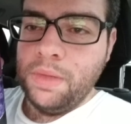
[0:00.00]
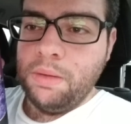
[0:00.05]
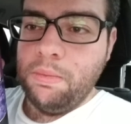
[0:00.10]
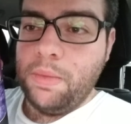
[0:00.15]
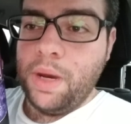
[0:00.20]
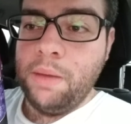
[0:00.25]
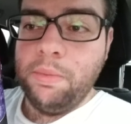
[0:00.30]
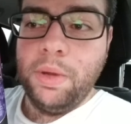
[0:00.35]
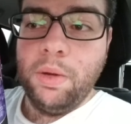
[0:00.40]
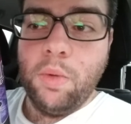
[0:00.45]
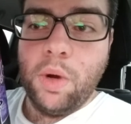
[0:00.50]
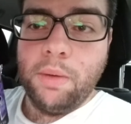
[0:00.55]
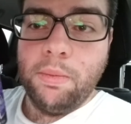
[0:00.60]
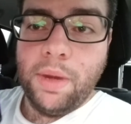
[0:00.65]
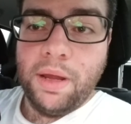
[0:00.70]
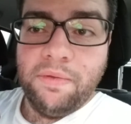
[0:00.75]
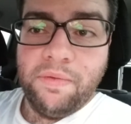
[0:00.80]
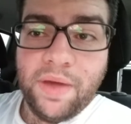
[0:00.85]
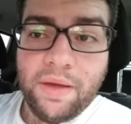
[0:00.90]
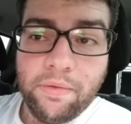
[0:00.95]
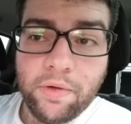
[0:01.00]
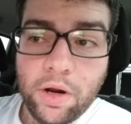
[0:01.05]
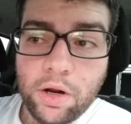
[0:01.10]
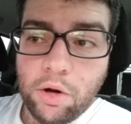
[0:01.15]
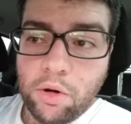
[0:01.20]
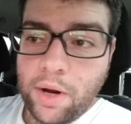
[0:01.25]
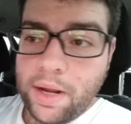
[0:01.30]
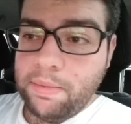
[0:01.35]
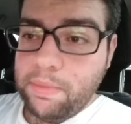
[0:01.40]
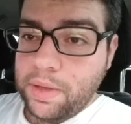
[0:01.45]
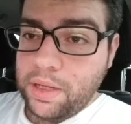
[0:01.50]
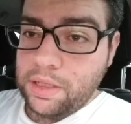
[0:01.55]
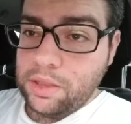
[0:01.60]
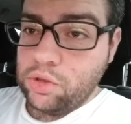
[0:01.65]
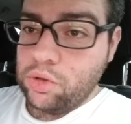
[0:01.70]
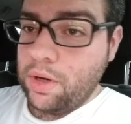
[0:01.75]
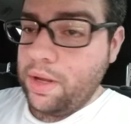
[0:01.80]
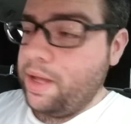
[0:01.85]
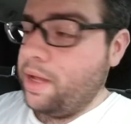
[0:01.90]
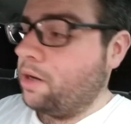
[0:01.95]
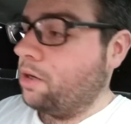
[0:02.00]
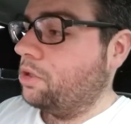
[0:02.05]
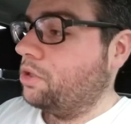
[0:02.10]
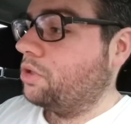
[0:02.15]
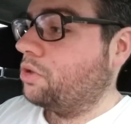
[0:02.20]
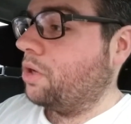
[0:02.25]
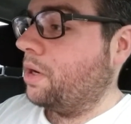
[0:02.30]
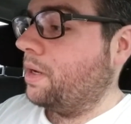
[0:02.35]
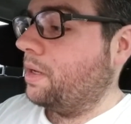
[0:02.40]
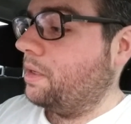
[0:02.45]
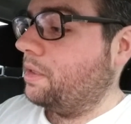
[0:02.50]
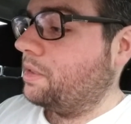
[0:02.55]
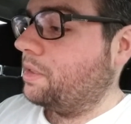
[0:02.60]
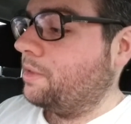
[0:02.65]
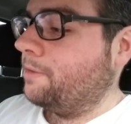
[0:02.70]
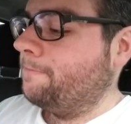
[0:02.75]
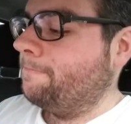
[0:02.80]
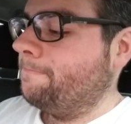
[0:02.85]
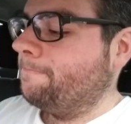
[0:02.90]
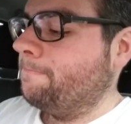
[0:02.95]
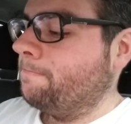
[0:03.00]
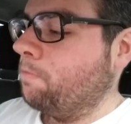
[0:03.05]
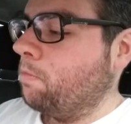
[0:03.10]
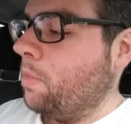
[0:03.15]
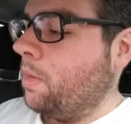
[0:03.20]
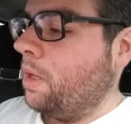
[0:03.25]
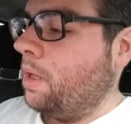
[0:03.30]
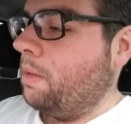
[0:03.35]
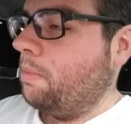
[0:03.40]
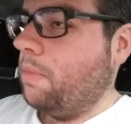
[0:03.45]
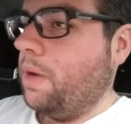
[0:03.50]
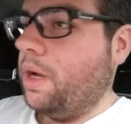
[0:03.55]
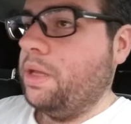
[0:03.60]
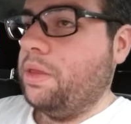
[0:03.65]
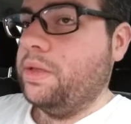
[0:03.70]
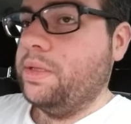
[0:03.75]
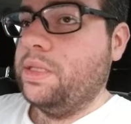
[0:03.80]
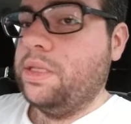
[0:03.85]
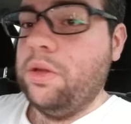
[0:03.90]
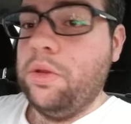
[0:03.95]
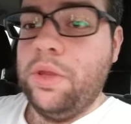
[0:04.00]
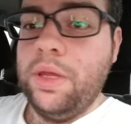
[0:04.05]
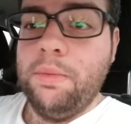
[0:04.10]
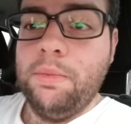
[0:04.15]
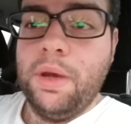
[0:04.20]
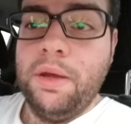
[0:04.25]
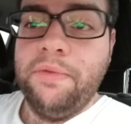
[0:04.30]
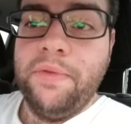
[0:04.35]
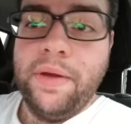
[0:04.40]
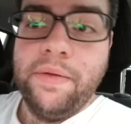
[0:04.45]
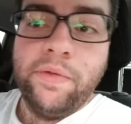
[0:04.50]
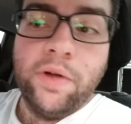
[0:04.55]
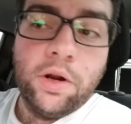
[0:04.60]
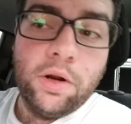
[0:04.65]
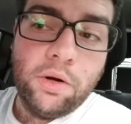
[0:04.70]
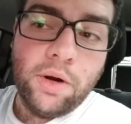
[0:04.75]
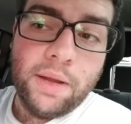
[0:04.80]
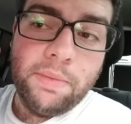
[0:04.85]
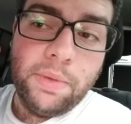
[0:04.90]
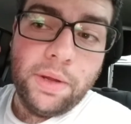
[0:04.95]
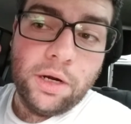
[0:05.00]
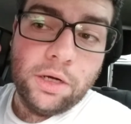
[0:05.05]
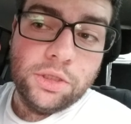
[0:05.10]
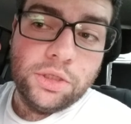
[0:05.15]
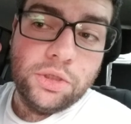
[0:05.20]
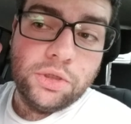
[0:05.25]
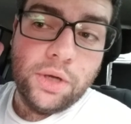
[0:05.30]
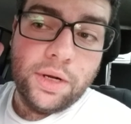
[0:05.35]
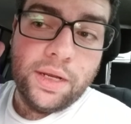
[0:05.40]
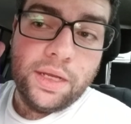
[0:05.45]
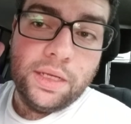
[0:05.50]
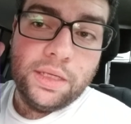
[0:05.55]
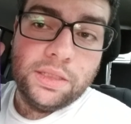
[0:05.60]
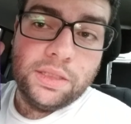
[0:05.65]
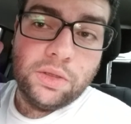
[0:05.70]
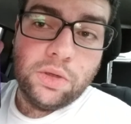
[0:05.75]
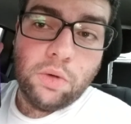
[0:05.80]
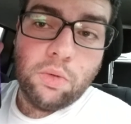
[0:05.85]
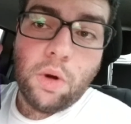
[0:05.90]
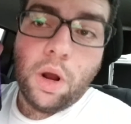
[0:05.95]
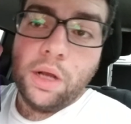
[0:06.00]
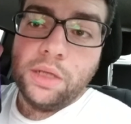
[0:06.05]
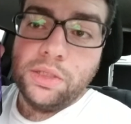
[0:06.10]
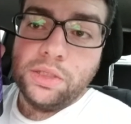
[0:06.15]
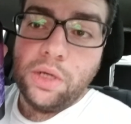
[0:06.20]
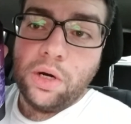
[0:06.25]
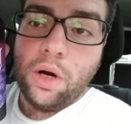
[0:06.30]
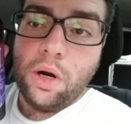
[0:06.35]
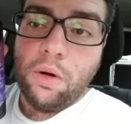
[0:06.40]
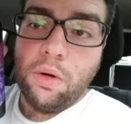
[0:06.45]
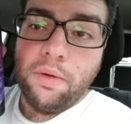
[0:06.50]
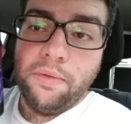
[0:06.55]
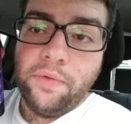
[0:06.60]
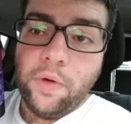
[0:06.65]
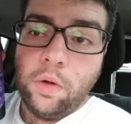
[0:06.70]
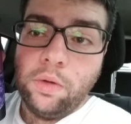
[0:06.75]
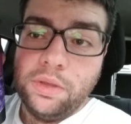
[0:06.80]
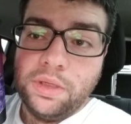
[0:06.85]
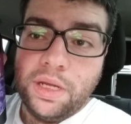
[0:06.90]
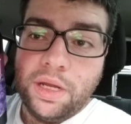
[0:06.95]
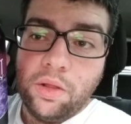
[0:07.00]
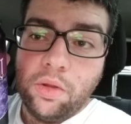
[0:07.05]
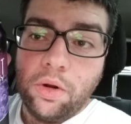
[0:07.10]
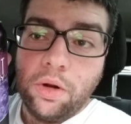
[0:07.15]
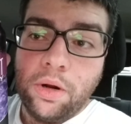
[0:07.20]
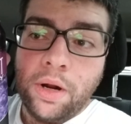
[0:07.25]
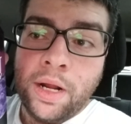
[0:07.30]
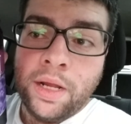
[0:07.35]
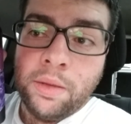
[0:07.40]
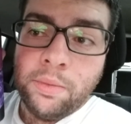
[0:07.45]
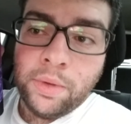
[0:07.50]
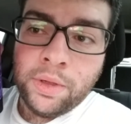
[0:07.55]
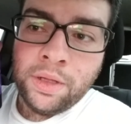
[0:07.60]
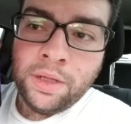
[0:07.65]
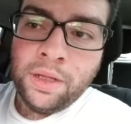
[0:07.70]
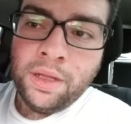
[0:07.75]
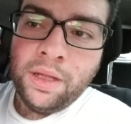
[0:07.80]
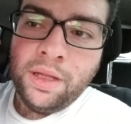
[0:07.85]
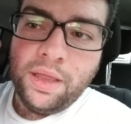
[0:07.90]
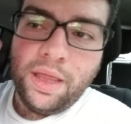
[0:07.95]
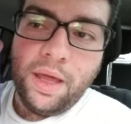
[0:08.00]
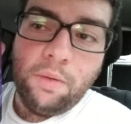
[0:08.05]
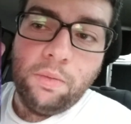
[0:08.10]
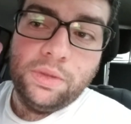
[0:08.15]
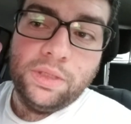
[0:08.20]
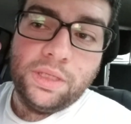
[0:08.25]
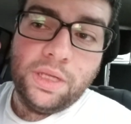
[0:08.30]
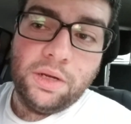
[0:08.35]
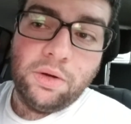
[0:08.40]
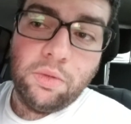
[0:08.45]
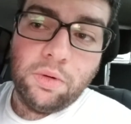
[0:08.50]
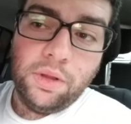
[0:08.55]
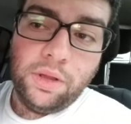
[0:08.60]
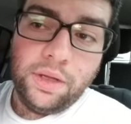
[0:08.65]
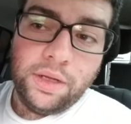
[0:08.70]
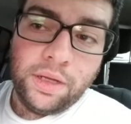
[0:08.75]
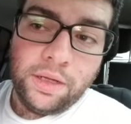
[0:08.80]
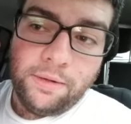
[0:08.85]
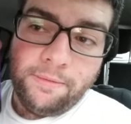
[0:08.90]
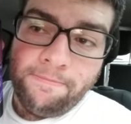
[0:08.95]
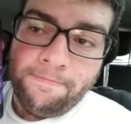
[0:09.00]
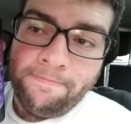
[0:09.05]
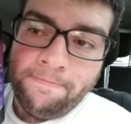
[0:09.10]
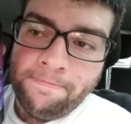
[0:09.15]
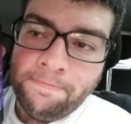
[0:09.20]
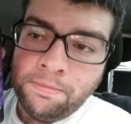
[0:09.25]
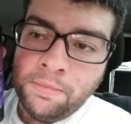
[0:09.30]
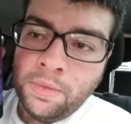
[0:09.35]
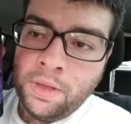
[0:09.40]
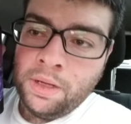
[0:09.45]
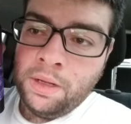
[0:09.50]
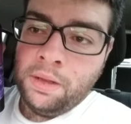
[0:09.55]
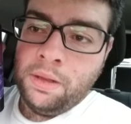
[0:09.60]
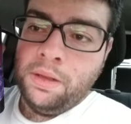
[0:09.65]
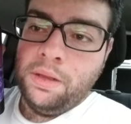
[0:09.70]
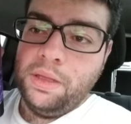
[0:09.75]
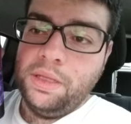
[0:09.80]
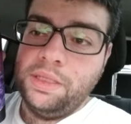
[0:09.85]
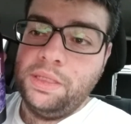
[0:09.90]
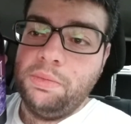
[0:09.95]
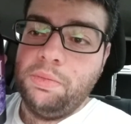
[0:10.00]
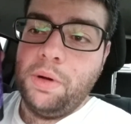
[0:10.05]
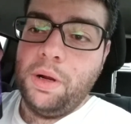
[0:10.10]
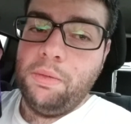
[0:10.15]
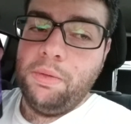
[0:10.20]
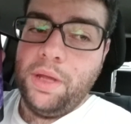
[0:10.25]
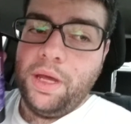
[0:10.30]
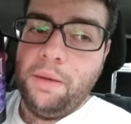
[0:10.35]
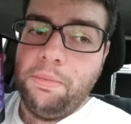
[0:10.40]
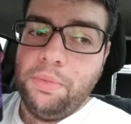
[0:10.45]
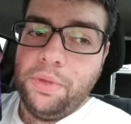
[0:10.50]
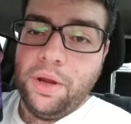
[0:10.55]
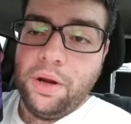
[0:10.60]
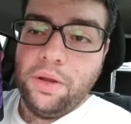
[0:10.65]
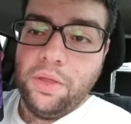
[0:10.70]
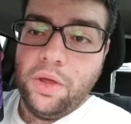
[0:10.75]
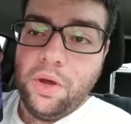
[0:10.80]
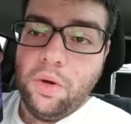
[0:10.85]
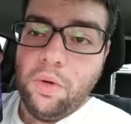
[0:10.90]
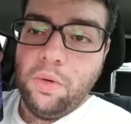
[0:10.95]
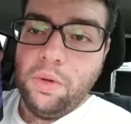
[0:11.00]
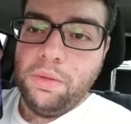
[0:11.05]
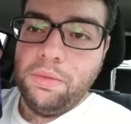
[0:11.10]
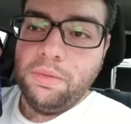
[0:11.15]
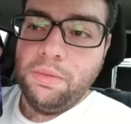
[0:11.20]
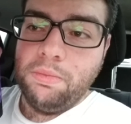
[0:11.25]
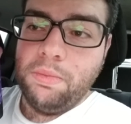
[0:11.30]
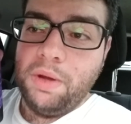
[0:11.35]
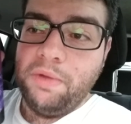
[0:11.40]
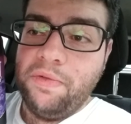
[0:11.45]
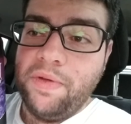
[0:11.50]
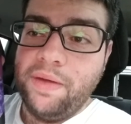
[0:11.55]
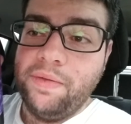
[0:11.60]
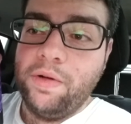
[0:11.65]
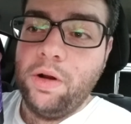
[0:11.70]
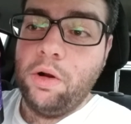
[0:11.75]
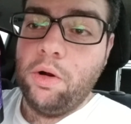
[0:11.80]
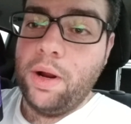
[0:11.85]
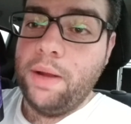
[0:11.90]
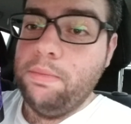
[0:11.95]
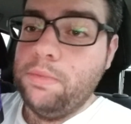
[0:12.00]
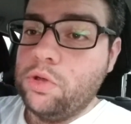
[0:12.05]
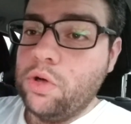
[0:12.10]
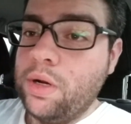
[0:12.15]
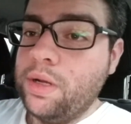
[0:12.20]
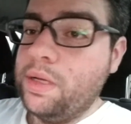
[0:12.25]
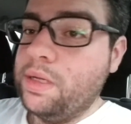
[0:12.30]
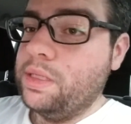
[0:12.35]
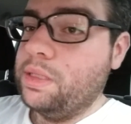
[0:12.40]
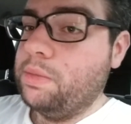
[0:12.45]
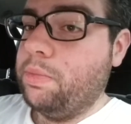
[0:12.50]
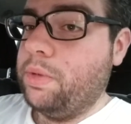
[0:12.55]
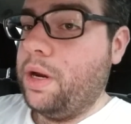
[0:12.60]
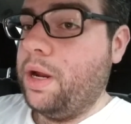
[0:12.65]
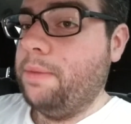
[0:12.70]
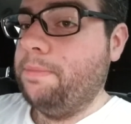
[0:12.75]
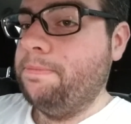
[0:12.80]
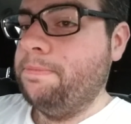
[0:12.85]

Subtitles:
Might be one of my favorite grape energy drinks. But I still think my favorite grape energy drink is the Rockstar Revolt Killer Grape. That one's like really good. This is probably up there though with my favorite grape drinks, but